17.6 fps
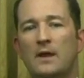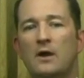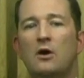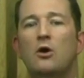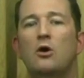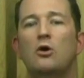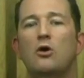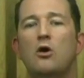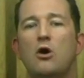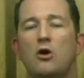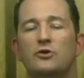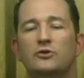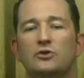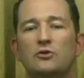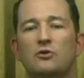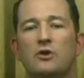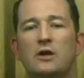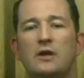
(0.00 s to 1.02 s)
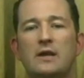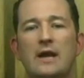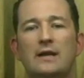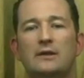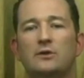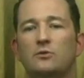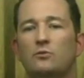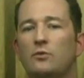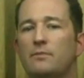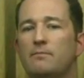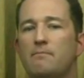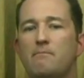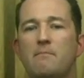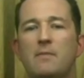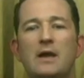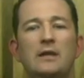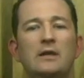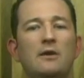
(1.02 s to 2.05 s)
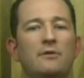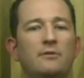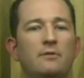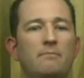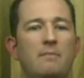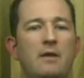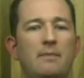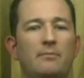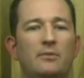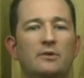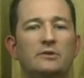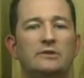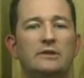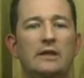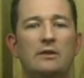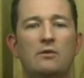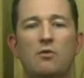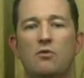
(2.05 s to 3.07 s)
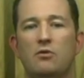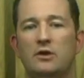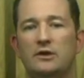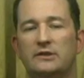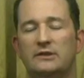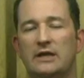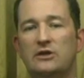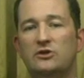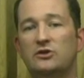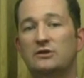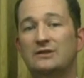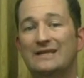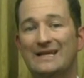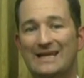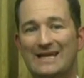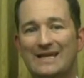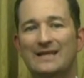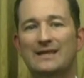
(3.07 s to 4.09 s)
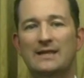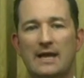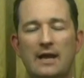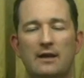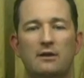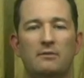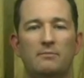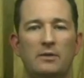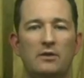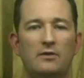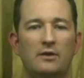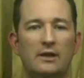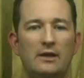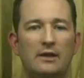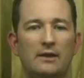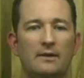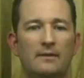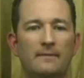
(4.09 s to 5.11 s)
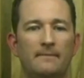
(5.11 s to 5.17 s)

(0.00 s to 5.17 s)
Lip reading: are also connected with many other members and organizations in that community.